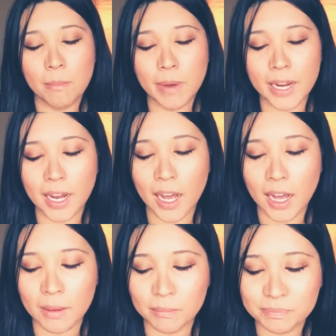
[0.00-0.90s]
but
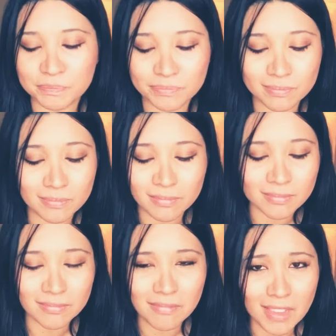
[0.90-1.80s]
um,
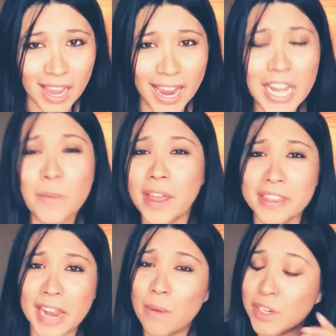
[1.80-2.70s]
anyway,
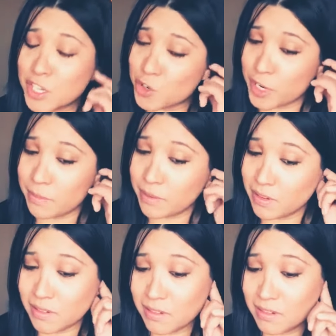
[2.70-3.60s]
that was a trip
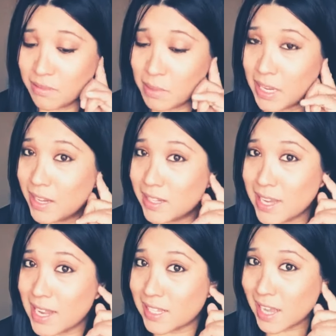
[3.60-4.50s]
because
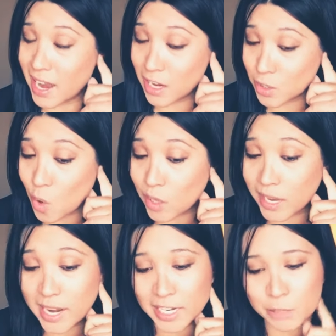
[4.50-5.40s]
that's like
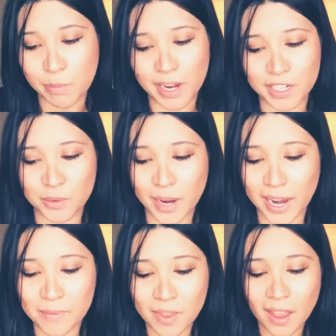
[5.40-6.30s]
totally unexpected, right?